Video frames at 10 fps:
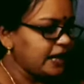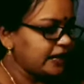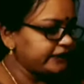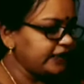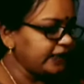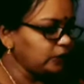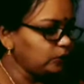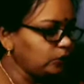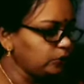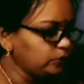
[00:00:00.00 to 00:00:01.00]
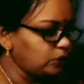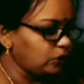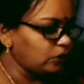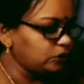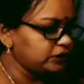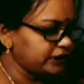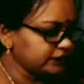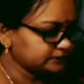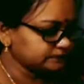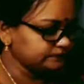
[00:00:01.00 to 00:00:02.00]
Other day I told you to draw
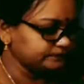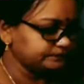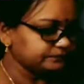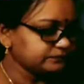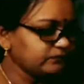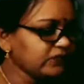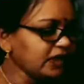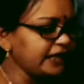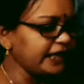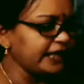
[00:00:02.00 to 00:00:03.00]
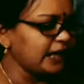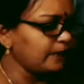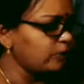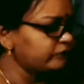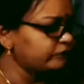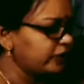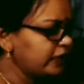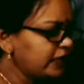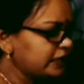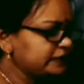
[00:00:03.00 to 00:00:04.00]
the diagram of
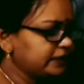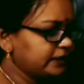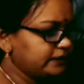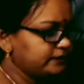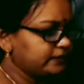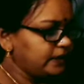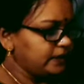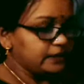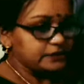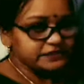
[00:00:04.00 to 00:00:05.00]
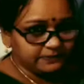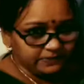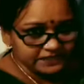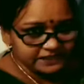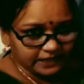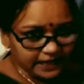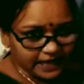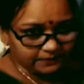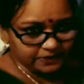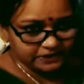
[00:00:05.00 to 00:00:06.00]
the sea breeze and
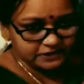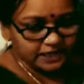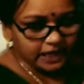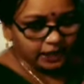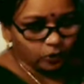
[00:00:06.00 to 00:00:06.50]
land breeze. I